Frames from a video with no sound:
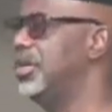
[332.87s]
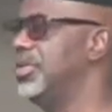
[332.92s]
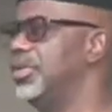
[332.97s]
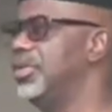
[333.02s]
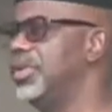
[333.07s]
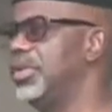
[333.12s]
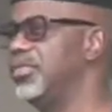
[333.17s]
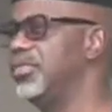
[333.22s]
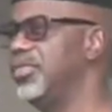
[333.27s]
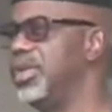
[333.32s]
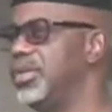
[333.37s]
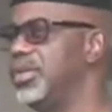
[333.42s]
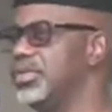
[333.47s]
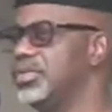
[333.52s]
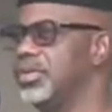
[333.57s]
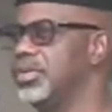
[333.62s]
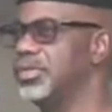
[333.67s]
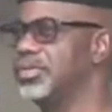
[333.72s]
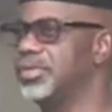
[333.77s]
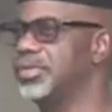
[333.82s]
done it very
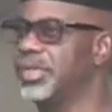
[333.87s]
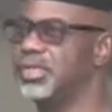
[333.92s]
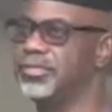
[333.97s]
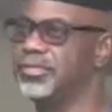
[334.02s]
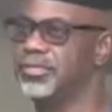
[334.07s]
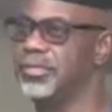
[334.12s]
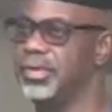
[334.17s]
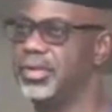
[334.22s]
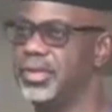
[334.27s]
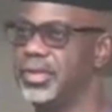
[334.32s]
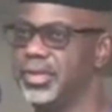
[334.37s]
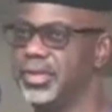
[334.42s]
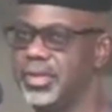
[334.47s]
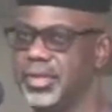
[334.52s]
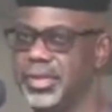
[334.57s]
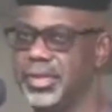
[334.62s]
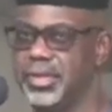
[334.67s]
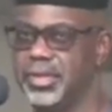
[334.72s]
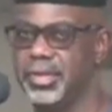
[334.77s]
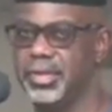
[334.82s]
successfully
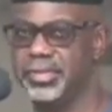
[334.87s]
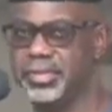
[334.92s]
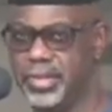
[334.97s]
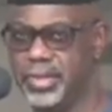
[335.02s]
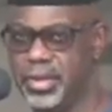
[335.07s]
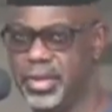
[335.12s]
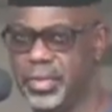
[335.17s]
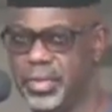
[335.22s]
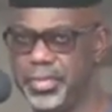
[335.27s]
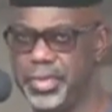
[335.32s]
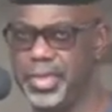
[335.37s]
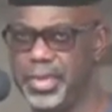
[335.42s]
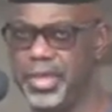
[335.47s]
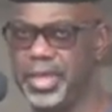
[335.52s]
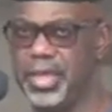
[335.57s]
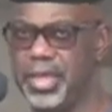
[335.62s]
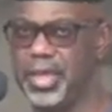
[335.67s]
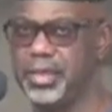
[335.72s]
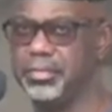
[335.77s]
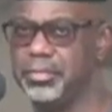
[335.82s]
to come in
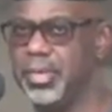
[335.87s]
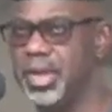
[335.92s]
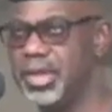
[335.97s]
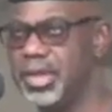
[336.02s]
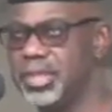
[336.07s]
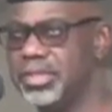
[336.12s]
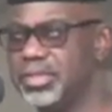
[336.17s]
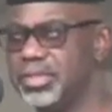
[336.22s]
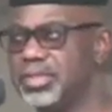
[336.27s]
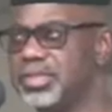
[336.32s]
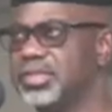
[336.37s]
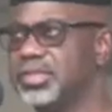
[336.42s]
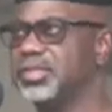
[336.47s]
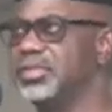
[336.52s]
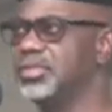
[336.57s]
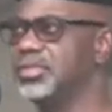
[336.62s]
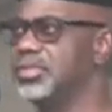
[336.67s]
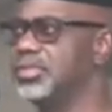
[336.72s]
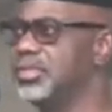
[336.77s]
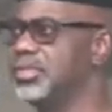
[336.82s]
and manage this
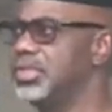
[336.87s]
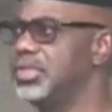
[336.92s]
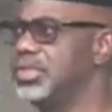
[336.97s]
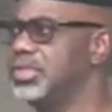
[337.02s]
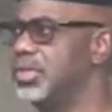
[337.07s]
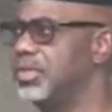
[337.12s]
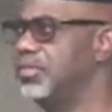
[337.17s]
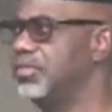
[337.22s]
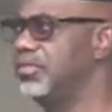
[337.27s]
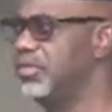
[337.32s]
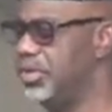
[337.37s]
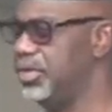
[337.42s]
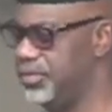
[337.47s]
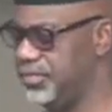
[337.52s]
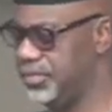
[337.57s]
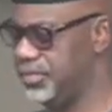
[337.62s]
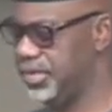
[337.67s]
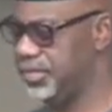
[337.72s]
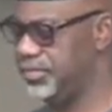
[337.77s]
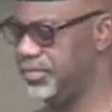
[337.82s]
institution for the
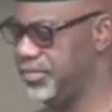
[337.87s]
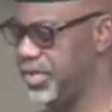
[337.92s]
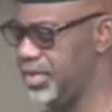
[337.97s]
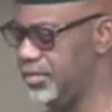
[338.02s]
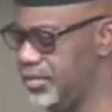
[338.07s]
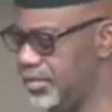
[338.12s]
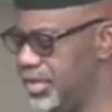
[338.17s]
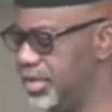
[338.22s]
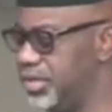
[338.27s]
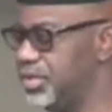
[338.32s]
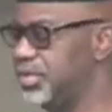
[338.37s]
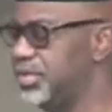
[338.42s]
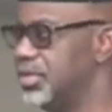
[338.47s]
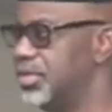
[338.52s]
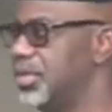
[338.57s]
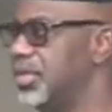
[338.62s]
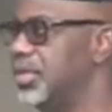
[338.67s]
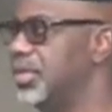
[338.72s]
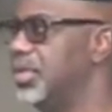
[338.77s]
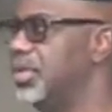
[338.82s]
first five years.
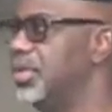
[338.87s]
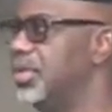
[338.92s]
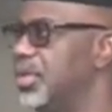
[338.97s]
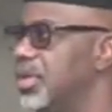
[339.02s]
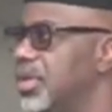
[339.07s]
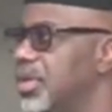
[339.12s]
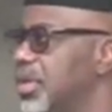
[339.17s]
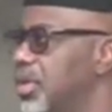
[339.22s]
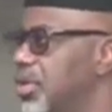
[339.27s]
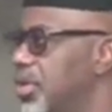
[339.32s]
It